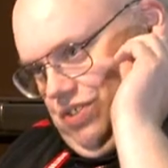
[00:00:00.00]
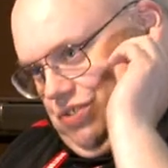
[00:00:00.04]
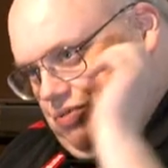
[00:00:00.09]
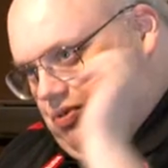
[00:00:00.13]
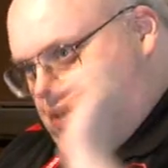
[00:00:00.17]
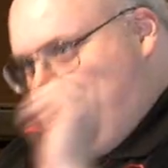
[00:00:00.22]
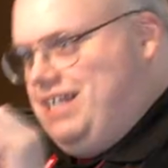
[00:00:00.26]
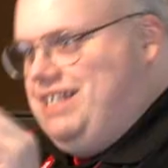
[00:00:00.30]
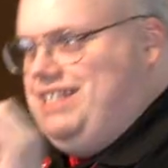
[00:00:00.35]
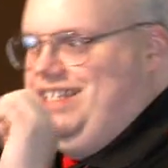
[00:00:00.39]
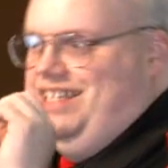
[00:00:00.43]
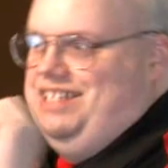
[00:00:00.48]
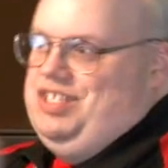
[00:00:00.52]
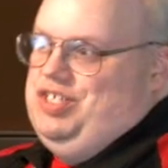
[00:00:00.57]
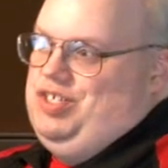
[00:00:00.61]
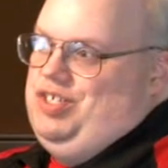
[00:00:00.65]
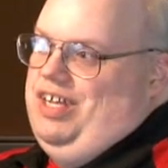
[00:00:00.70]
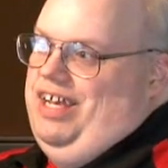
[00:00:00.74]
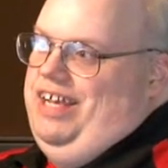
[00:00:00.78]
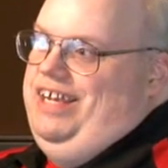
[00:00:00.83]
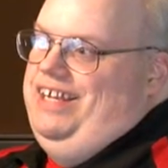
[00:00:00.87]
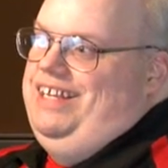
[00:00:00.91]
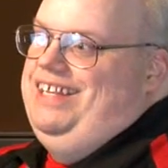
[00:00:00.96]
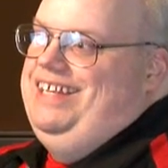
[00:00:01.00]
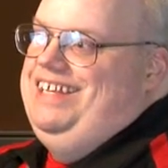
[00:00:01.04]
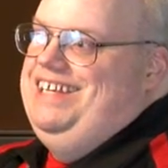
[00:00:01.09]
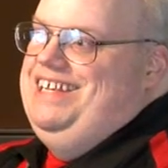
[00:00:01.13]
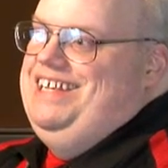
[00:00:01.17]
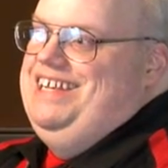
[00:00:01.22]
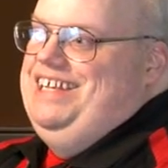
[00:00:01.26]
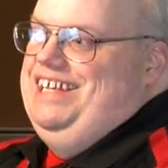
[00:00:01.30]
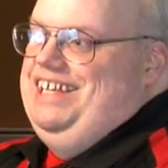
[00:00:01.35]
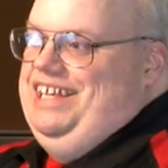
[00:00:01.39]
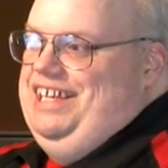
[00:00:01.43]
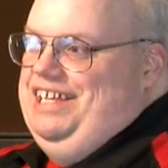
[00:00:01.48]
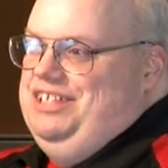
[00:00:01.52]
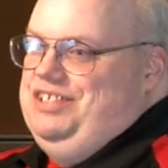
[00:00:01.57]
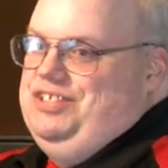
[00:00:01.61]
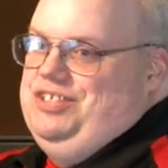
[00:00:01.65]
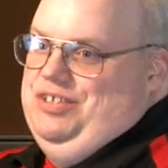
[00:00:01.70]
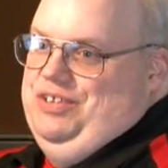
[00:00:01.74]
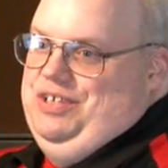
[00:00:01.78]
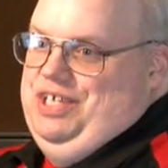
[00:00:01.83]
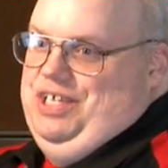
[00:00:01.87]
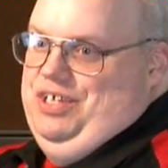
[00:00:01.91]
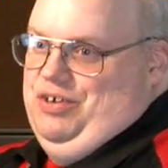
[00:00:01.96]
direct insight
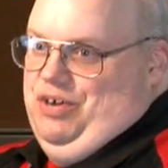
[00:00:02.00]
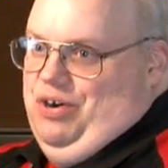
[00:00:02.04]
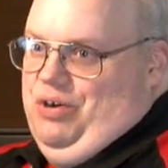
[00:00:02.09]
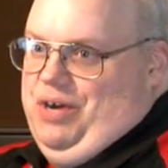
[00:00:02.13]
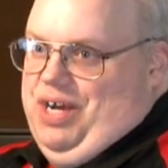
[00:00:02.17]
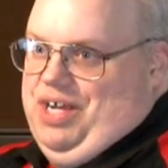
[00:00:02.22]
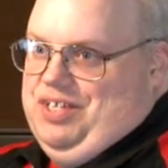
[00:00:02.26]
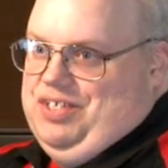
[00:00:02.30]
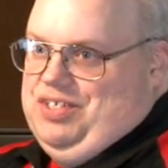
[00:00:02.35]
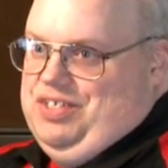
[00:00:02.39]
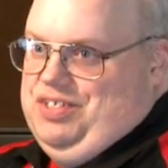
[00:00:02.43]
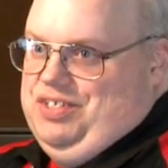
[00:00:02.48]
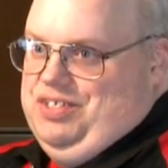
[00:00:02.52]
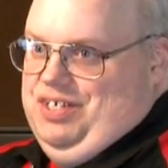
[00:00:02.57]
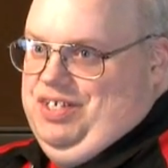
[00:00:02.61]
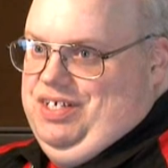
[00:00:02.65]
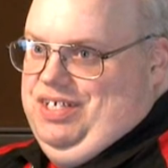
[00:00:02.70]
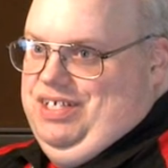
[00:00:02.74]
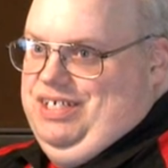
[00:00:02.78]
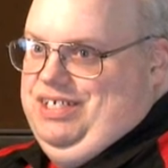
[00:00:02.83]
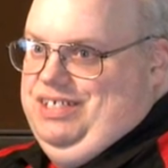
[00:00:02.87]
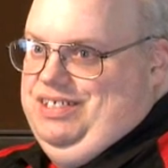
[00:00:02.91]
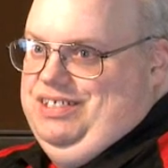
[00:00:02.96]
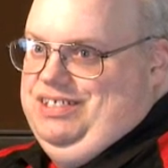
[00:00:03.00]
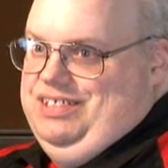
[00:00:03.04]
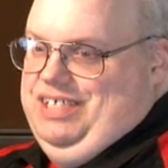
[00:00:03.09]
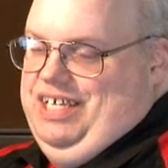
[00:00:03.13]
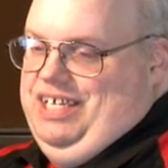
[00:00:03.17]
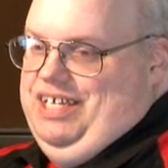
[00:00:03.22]
into the OS uh,